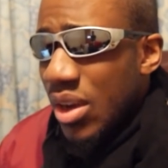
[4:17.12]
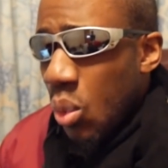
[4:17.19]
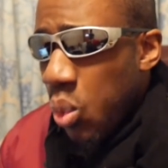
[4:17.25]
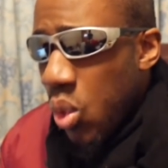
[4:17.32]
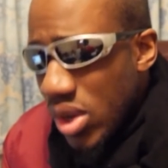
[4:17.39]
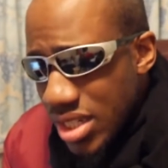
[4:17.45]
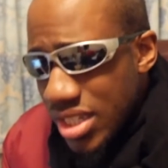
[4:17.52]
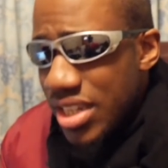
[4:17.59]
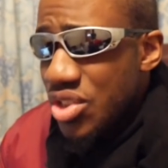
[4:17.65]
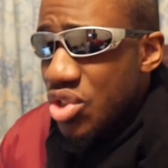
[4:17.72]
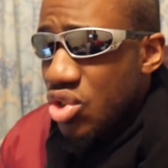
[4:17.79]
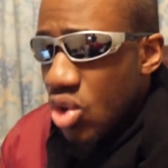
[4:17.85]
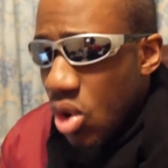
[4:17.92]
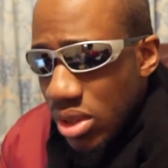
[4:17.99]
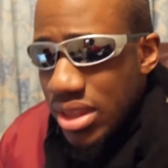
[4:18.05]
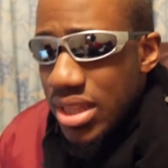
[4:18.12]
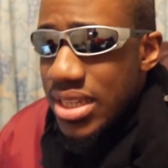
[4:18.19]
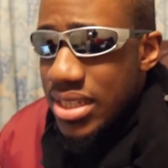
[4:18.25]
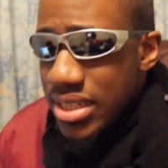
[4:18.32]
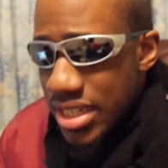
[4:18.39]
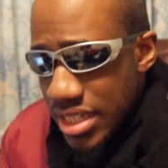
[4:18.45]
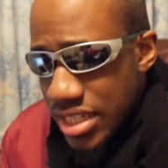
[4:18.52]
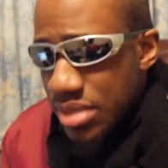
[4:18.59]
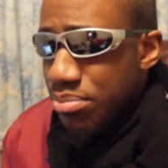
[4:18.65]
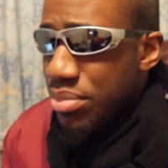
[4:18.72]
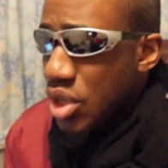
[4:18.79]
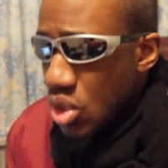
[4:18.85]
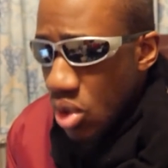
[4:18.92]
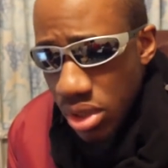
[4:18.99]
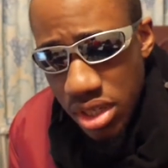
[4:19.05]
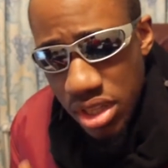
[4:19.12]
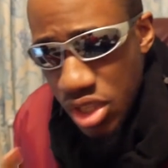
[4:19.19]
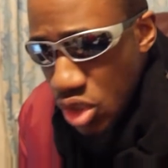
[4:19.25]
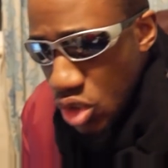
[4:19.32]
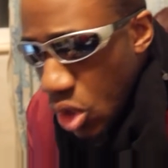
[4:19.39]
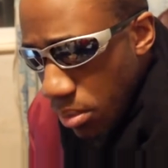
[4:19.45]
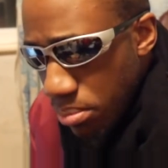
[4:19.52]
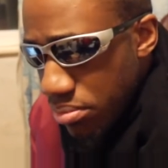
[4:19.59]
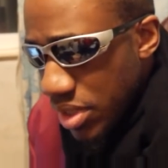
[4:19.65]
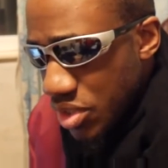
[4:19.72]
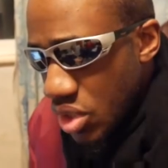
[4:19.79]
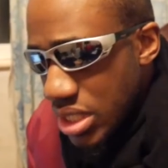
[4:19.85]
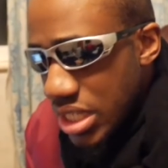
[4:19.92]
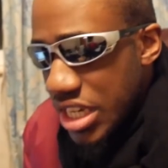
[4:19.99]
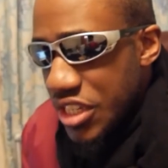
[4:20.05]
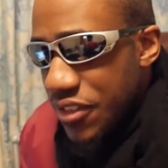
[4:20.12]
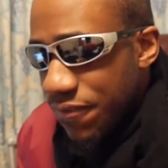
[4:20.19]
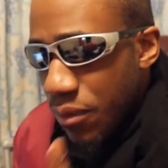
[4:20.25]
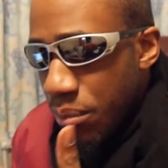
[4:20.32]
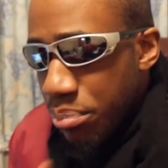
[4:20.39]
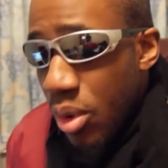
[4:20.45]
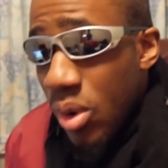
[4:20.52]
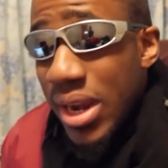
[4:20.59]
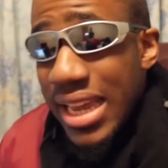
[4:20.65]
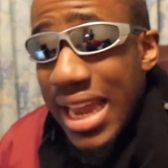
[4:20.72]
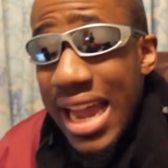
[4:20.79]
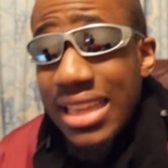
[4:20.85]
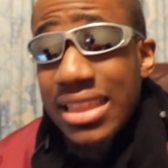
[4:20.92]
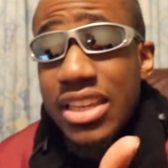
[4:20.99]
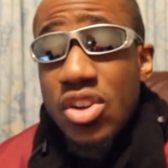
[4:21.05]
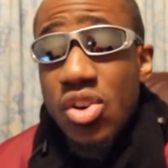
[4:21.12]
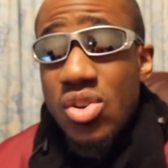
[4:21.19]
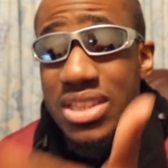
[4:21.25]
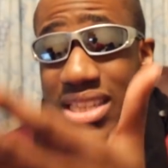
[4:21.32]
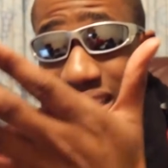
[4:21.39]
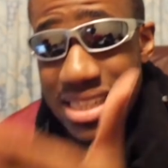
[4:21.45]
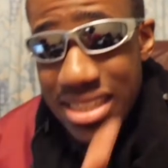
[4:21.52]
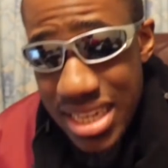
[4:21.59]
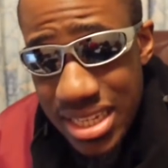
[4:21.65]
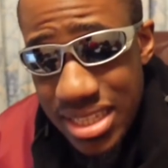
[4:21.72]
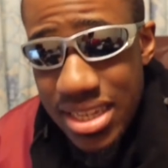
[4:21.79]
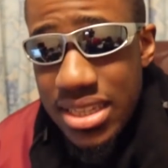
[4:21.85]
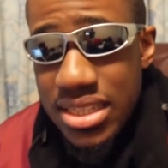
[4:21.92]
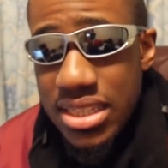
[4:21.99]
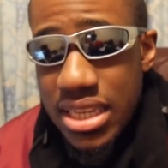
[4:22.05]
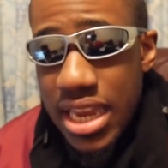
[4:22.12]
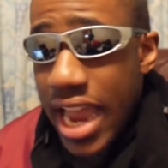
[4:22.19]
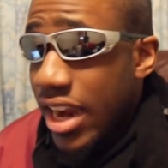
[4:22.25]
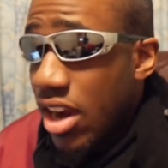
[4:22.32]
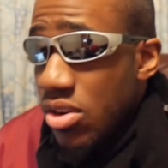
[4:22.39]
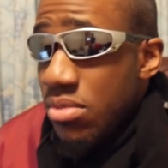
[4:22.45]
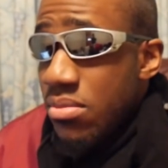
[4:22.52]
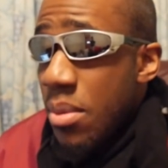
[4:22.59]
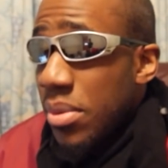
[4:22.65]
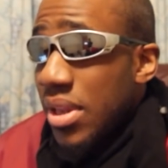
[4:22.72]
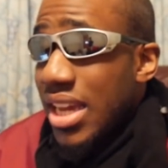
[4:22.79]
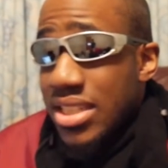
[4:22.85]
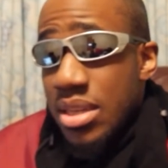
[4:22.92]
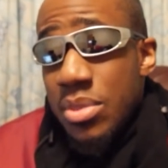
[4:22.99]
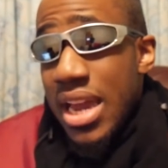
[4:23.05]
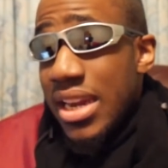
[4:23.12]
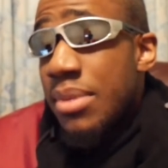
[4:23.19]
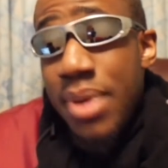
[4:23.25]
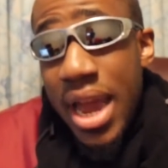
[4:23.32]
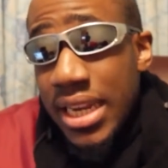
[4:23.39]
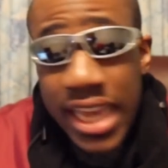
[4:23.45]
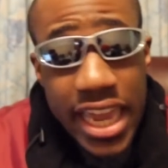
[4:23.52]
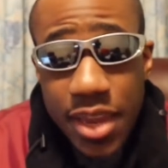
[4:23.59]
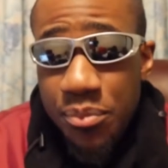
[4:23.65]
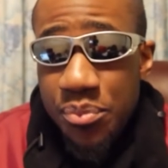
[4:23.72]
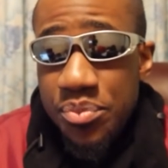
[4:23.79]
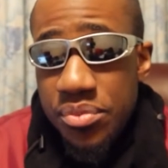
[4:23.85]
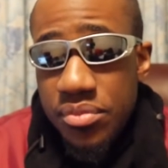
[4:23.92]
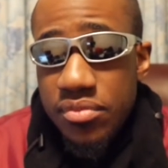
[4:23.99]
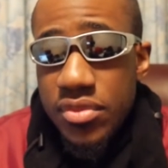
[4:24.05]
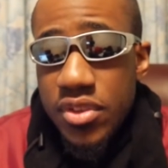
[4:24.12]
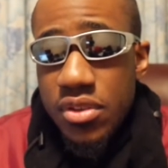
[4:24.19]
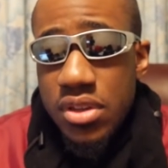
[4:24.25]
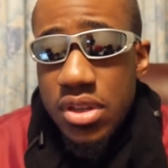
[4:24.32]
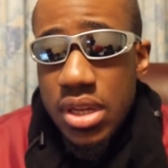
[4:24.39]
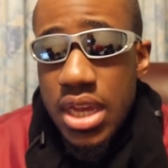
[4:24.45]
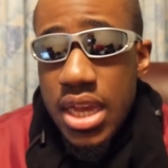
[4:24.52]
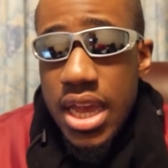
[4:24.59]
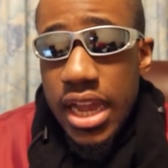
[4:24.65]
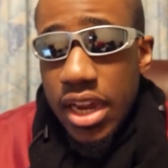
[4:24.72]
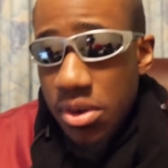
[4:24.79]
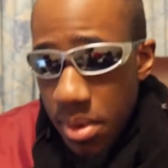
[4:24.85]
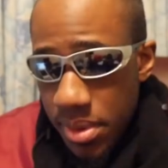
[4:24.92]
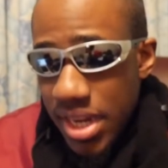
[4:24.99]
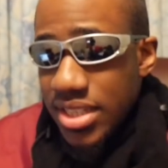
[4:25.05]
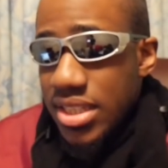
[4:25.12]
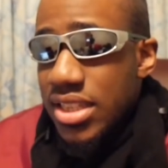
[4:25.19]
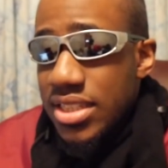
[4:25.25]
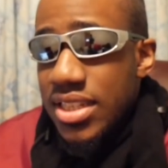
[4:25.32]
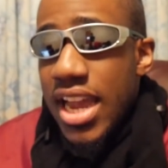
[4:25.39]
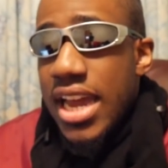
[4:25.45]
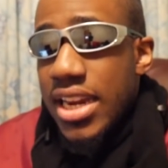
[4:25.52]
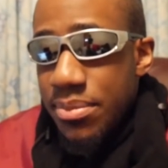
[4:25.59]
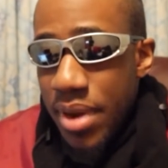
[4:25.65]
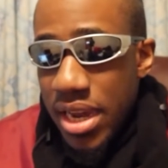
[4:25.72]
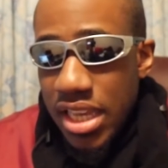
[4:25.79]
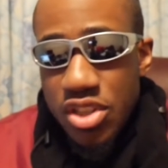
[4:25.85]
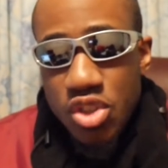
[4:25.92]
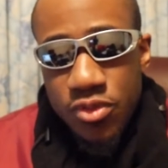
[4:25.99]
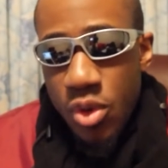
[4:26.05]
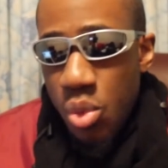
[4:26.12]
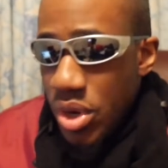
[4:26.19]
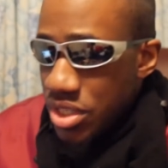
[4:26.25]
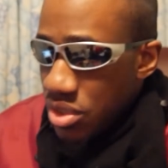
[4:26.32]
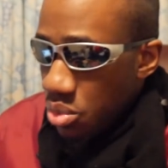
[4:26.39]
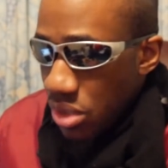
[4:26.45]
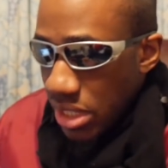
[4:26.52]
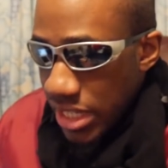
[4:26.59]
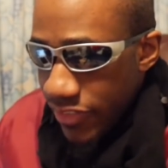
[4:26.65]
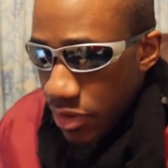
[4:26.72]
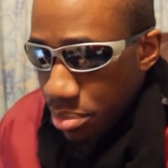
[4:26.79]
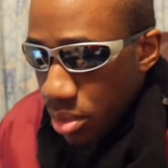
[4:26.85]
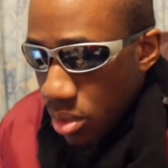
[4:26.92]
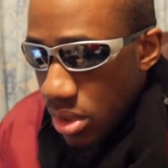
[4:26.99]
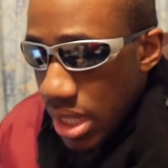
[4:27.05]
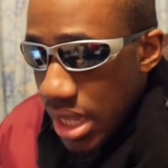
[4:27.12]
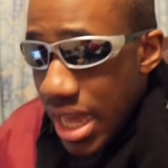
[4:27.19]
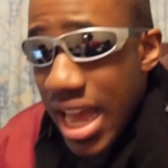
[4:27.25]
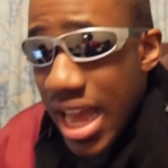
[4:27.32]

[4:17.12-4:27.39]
what he's done this season, beyond the numbers, just his footballing and the consistency. I can't remember the last time he had a bad game. I can't remember the last time this guy had a bad game. So for what he's done with Liverpool